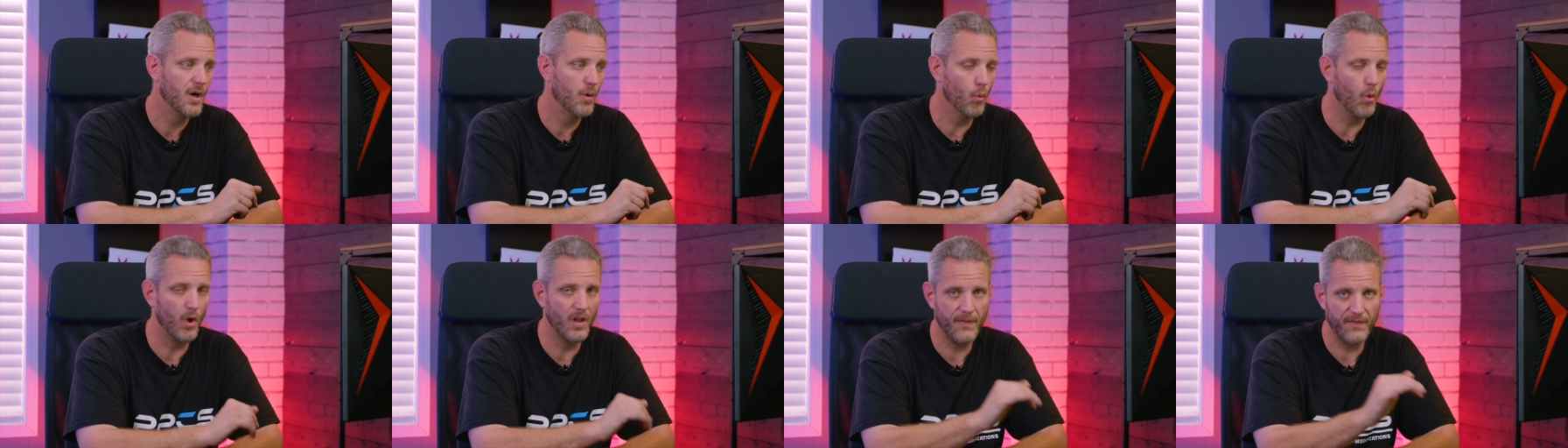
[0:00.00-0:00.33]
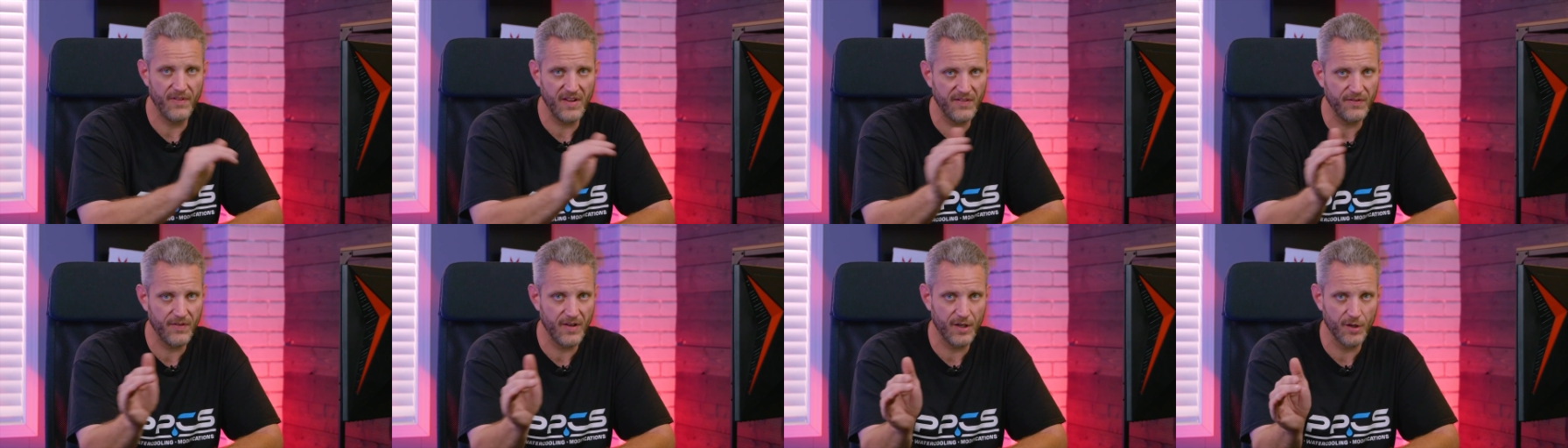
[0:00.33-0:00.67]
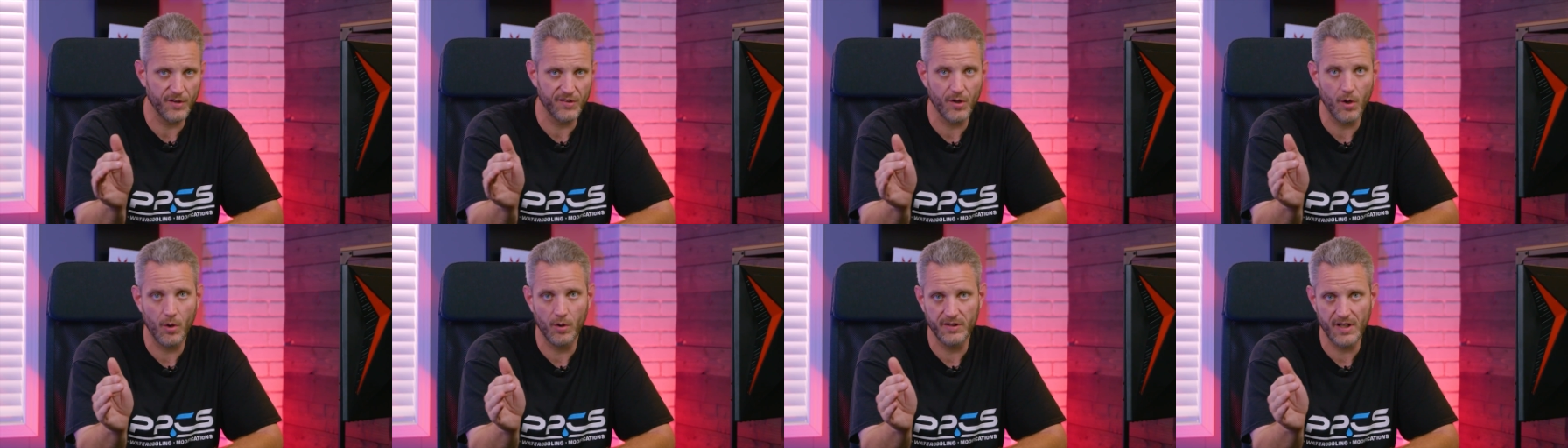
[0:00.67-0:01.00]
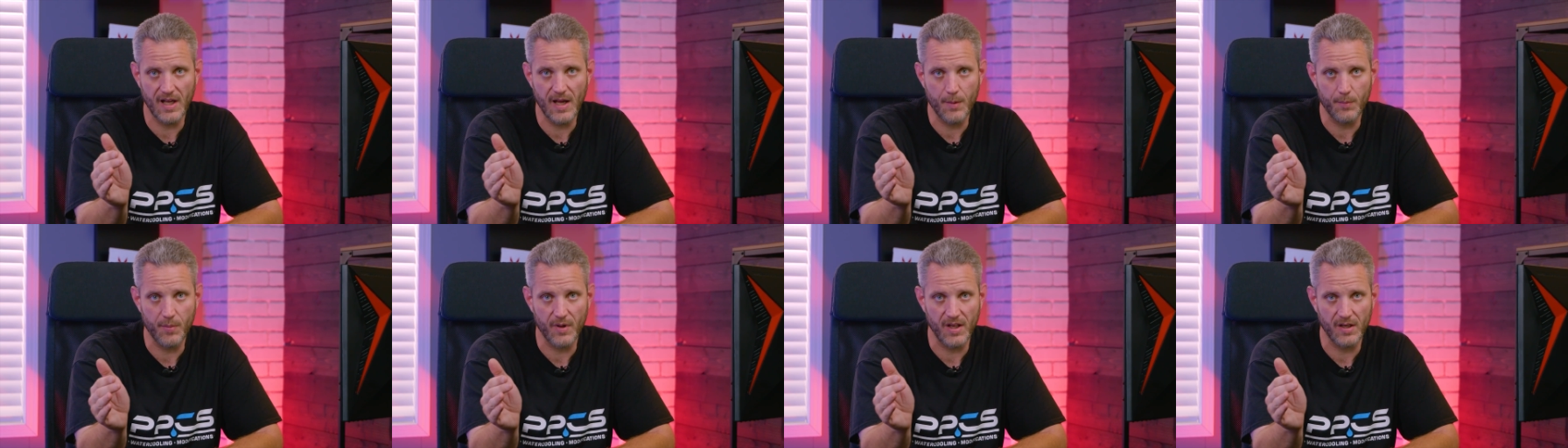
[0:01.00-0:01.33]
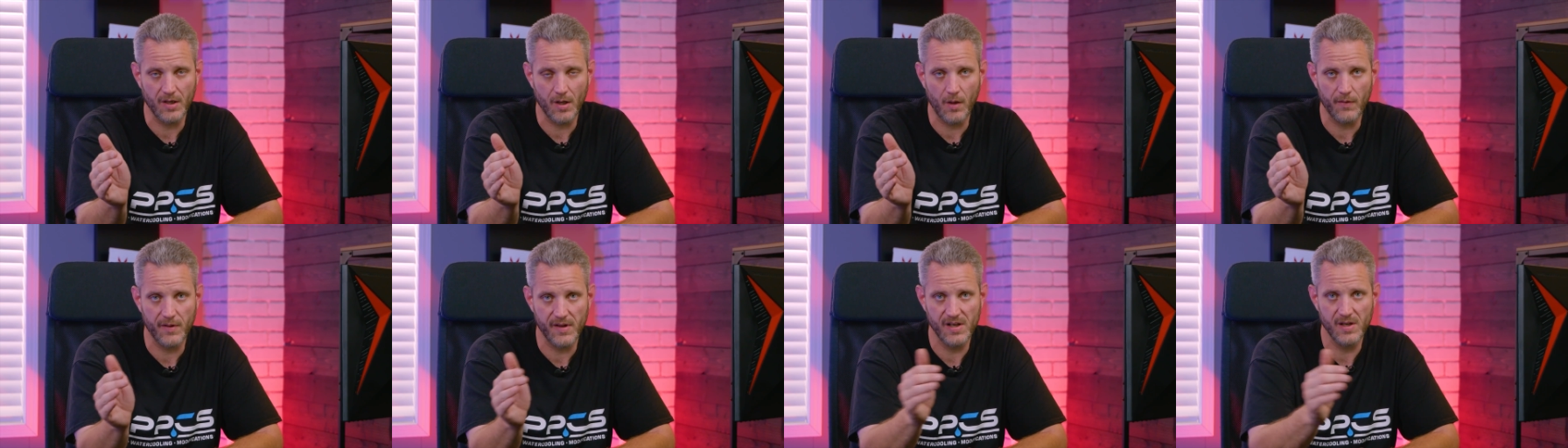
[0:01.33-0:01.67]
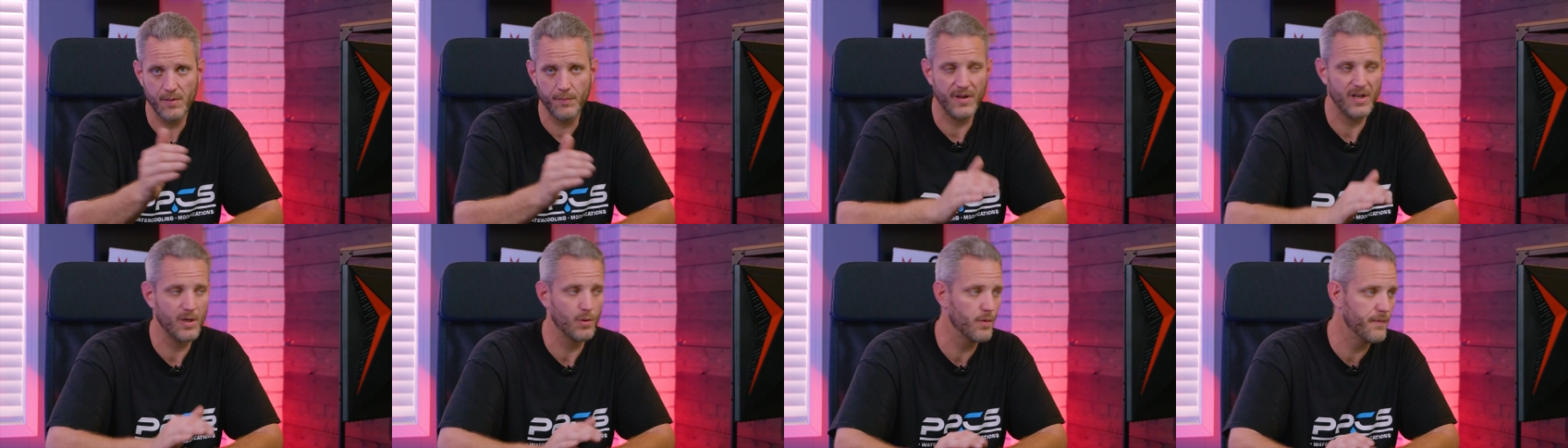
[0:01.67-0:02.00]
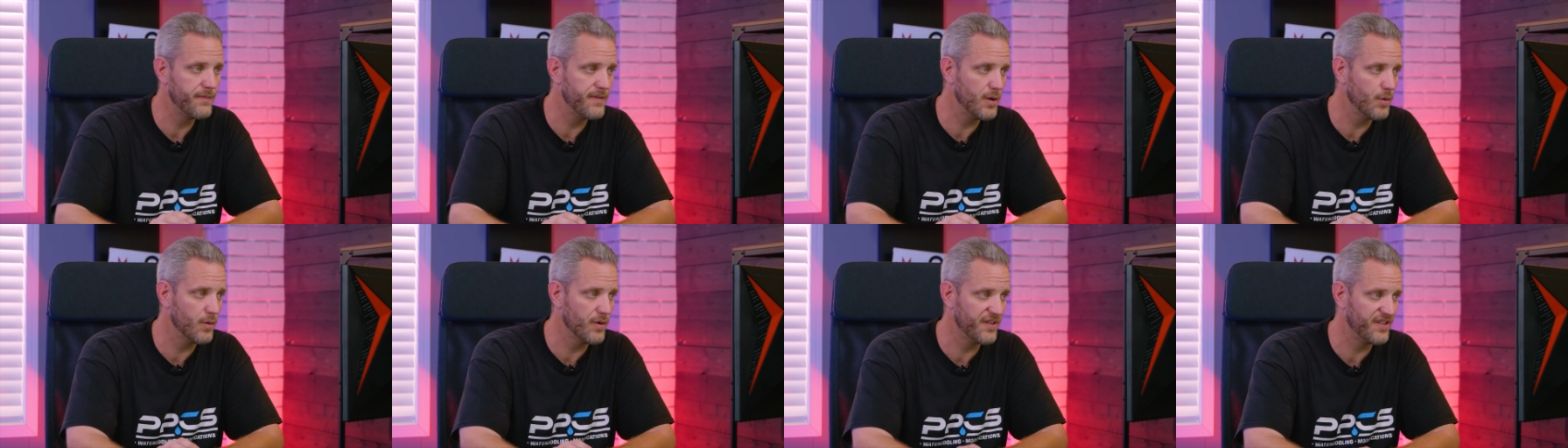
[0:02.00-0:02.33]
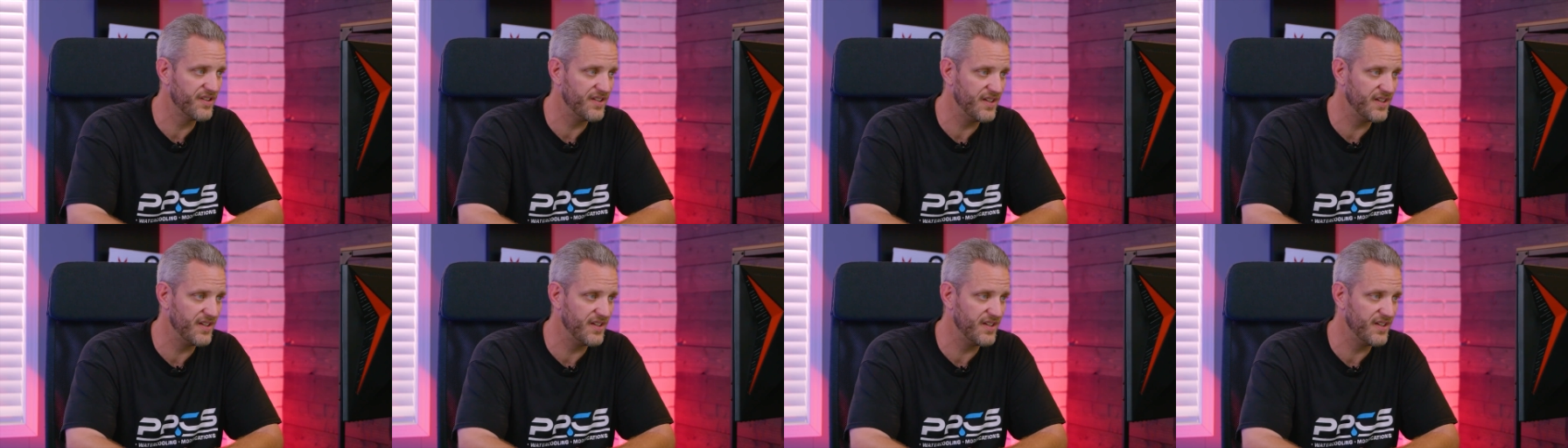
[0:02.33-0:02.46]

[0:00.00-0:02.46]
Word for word: well, if these figures hold up and all the independent reviewers